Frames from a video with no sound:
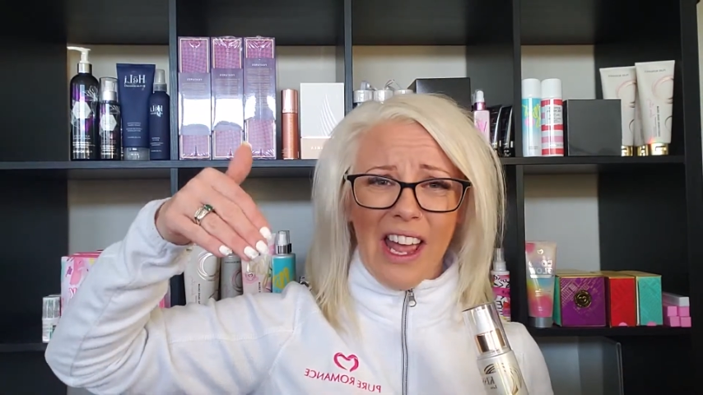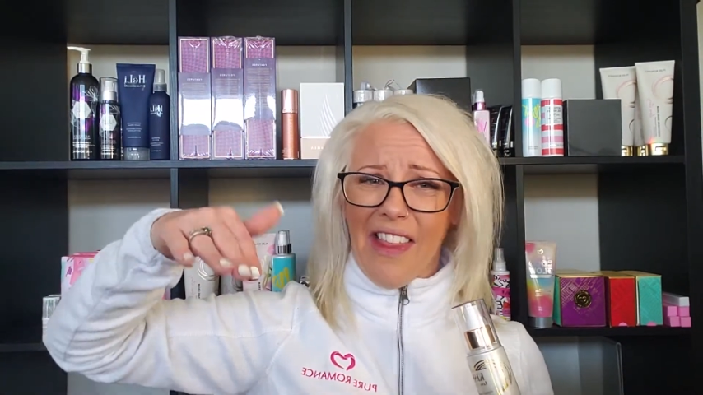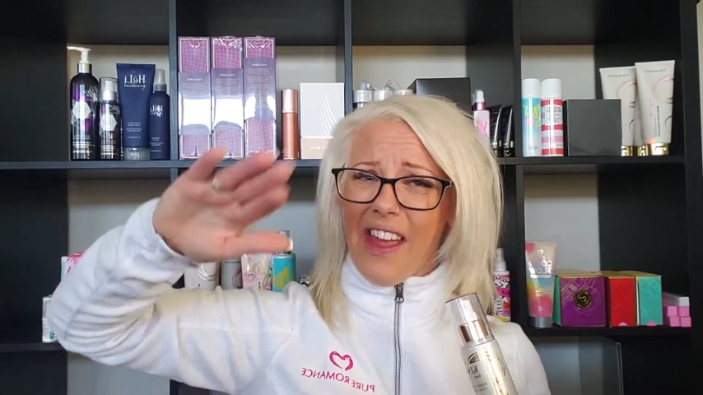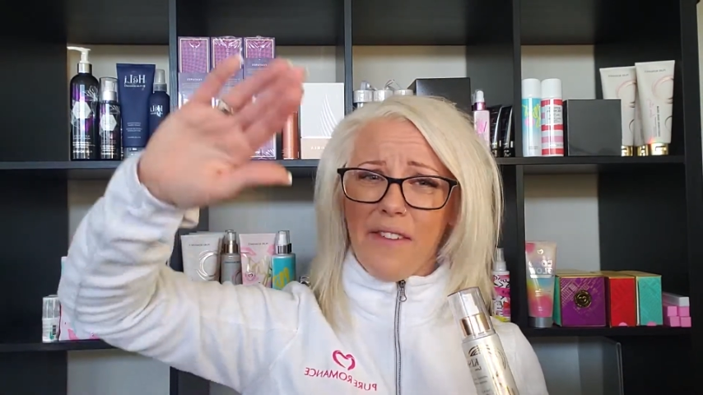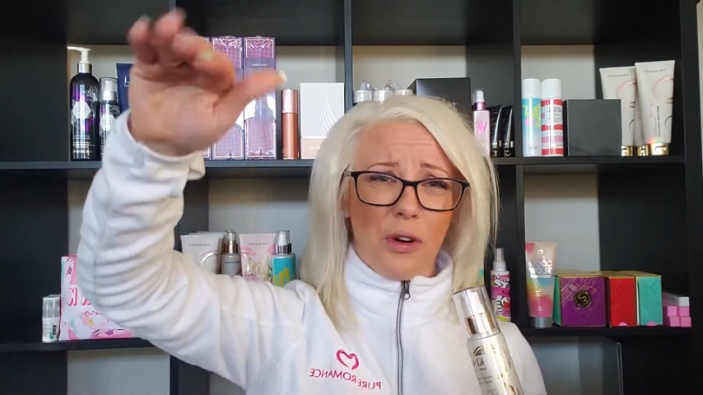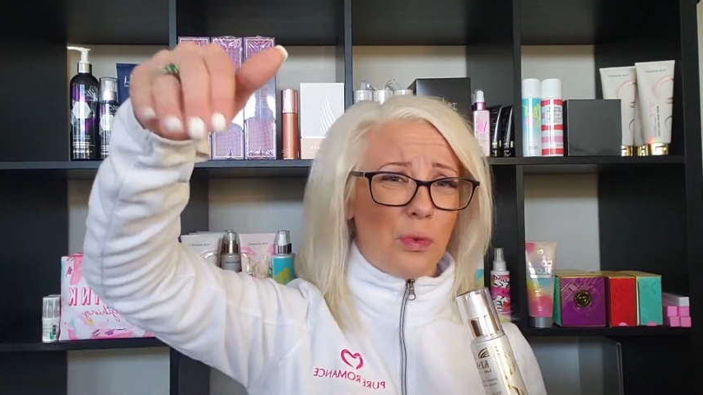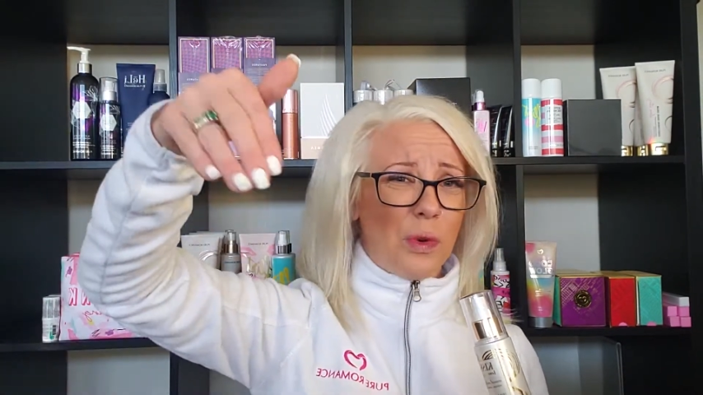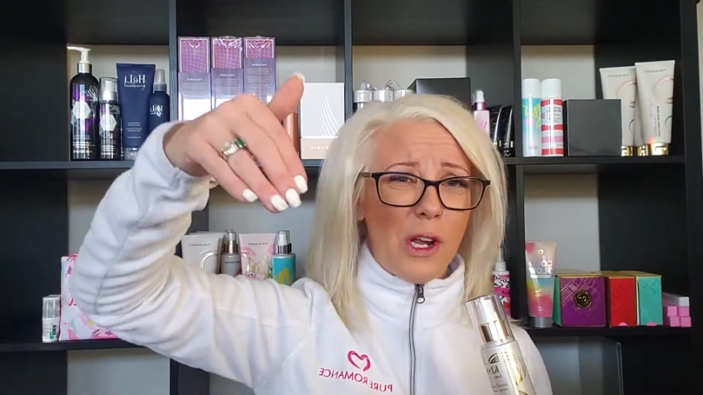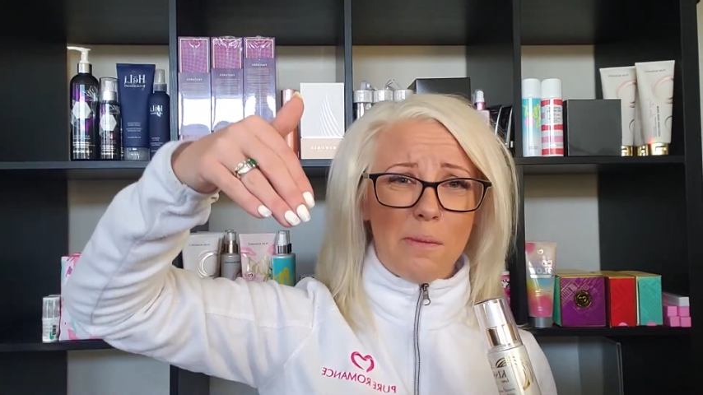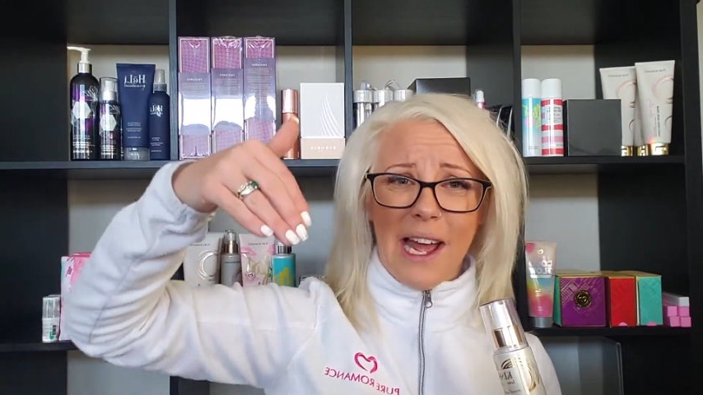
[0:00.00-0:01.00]
and they having a
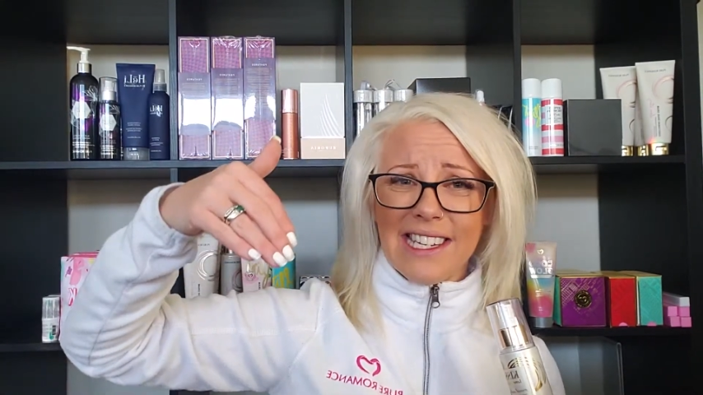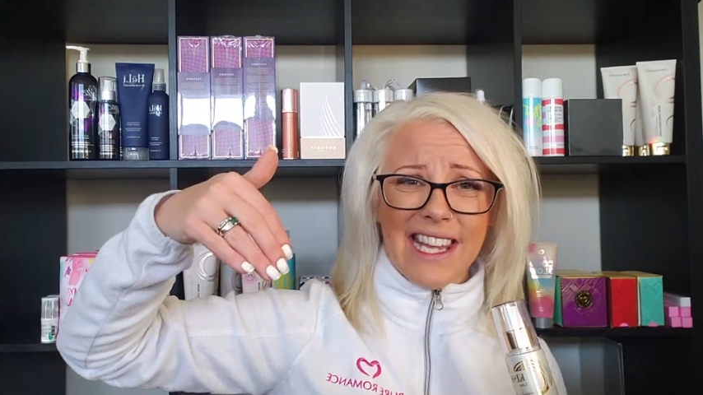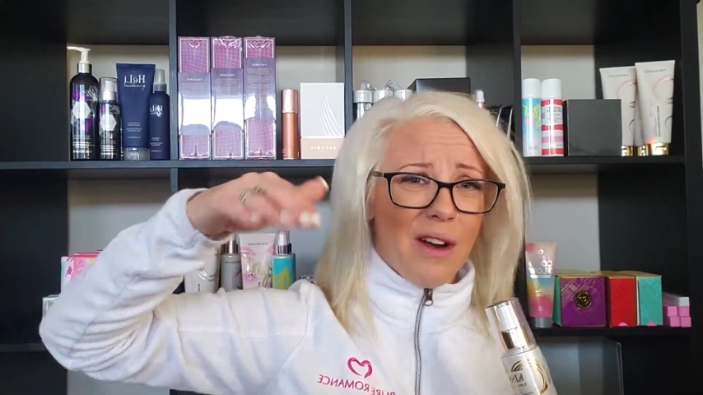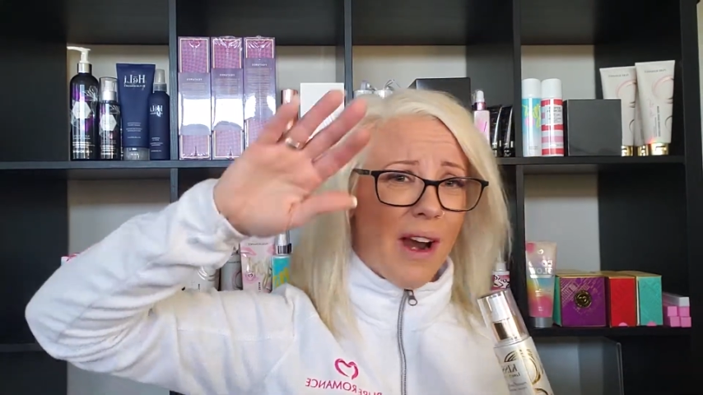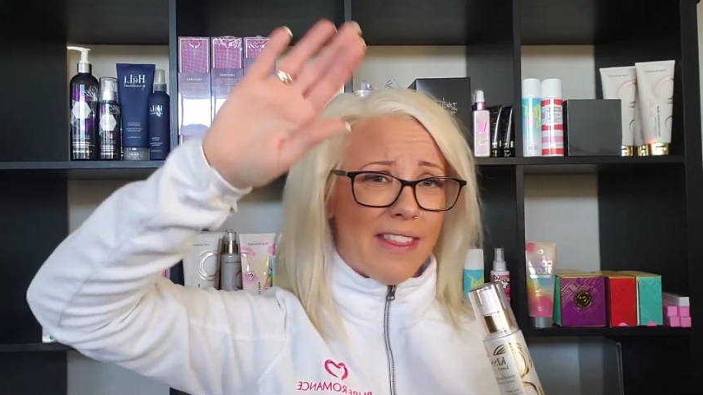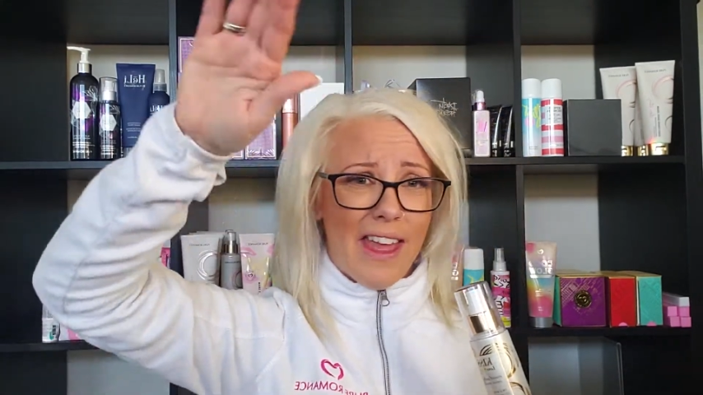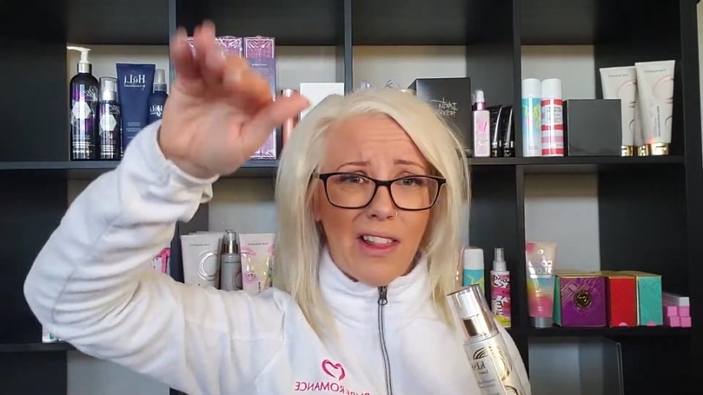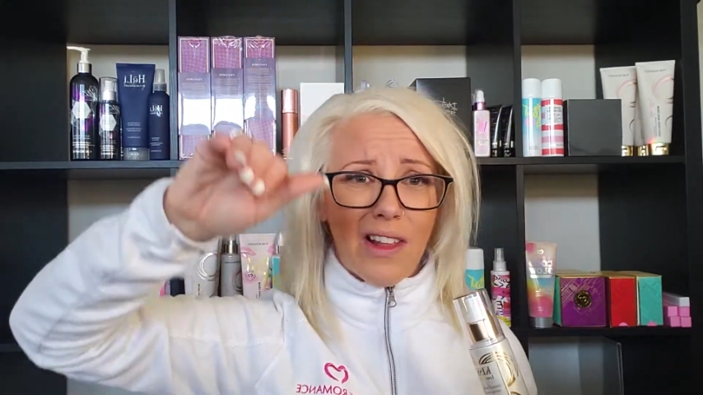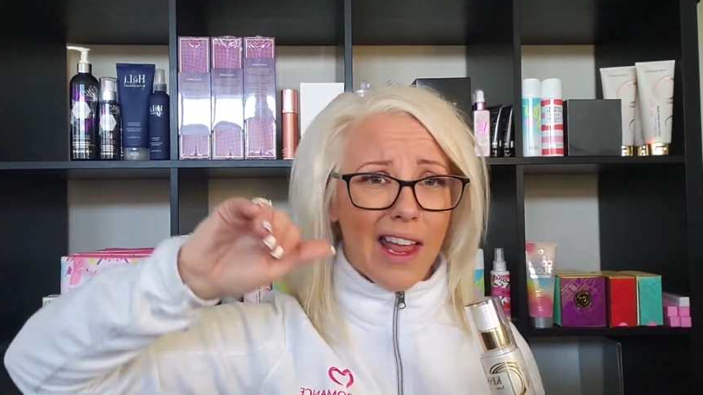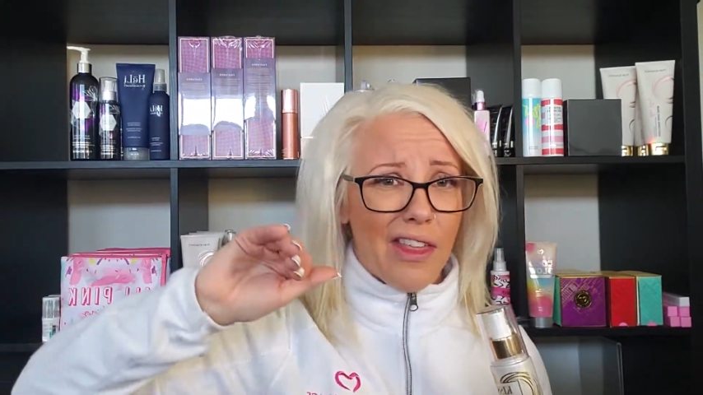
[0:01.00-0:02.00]
real bad day, right? They
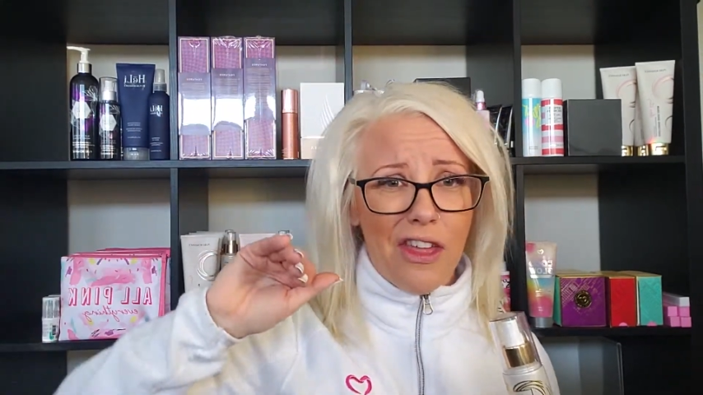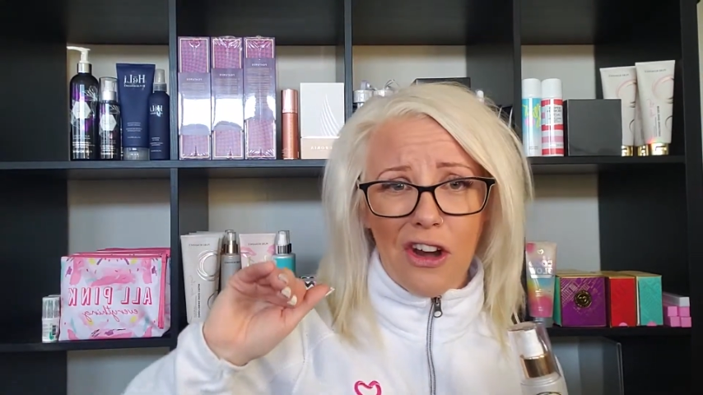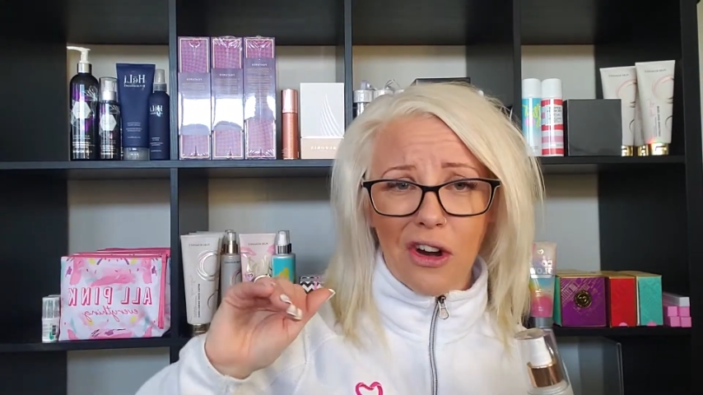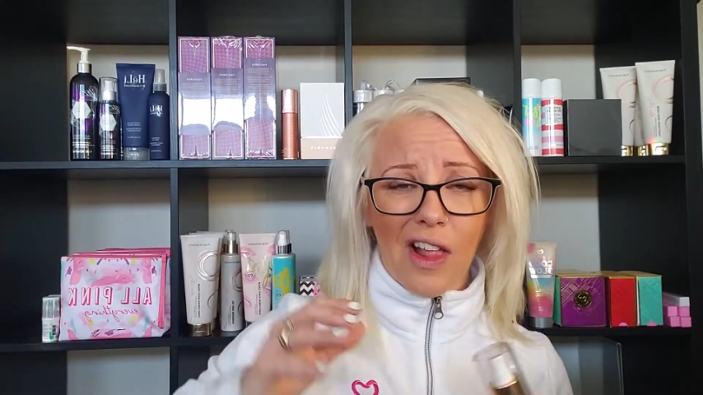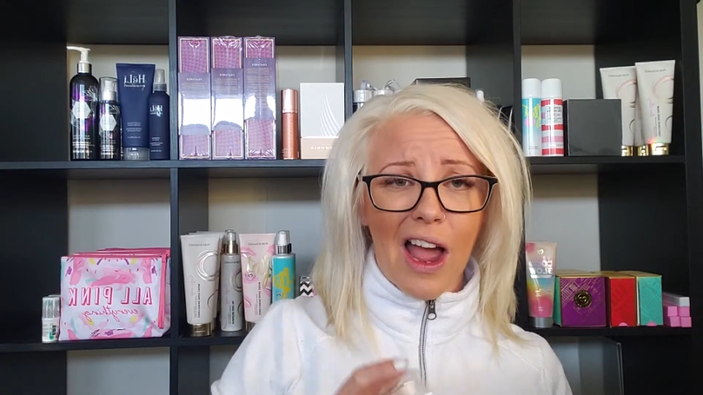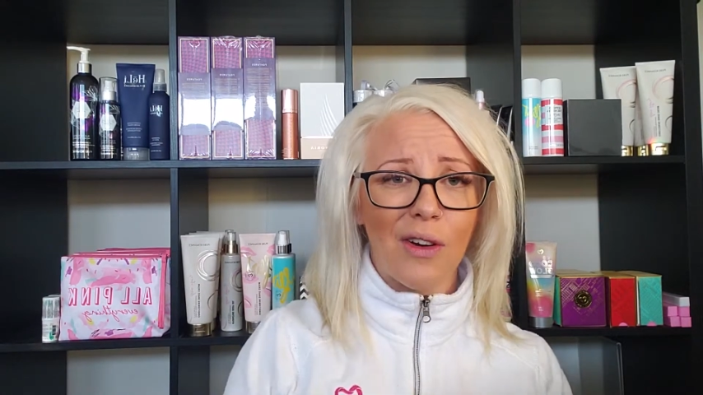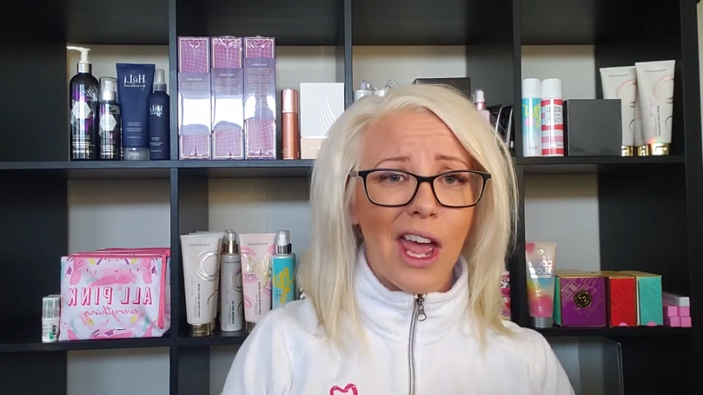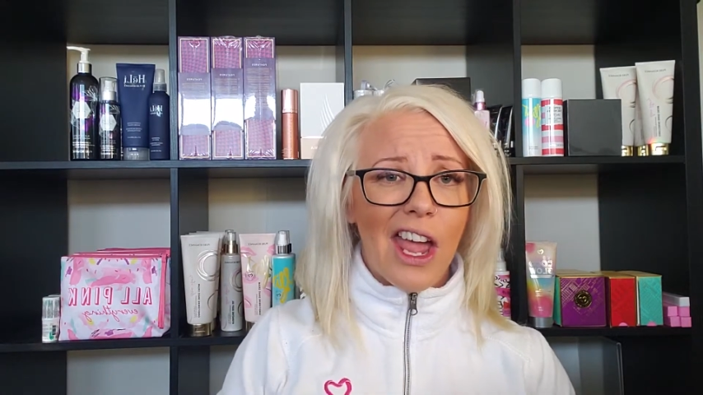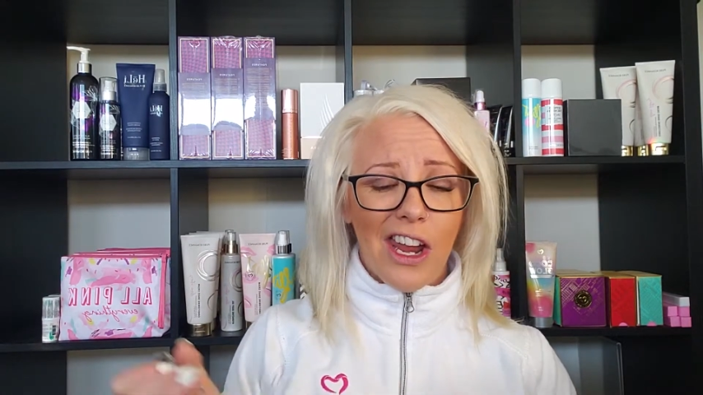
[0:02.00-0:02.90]
look like a thundercloud.